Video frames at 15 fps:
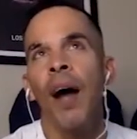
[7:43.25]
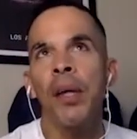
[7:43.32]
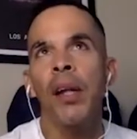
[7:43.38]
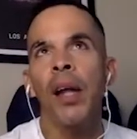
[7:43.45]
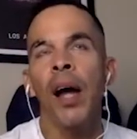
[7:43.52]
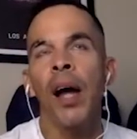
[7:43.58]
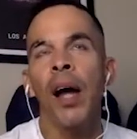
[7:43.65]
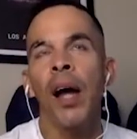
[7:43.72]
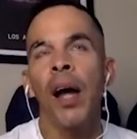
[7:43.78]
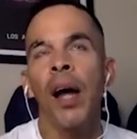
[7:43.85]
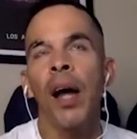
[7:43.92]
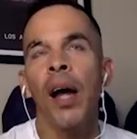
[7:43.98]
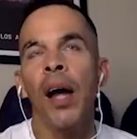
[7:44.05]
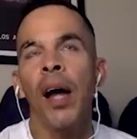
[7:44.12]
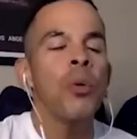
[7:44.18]
I mean,
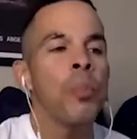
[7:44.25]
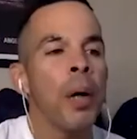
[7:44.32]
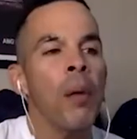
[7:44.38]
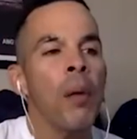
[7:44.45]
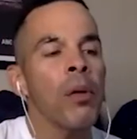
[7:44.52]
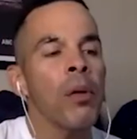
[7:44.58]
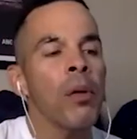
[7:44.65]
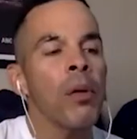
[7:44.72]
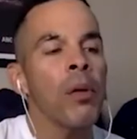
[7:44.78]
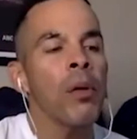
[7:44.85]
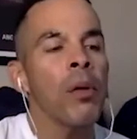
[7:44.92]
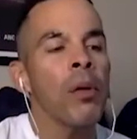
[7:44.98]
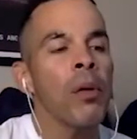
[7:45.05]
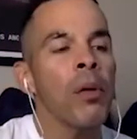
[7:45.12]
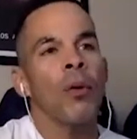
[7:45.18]
I knew who Pablo
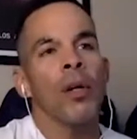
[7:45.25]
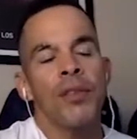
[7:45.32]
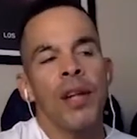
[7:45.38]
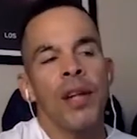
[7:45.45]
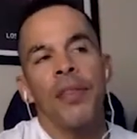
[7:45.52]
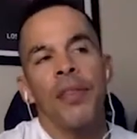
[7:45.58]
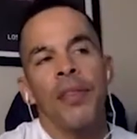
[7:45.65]
Escobar was,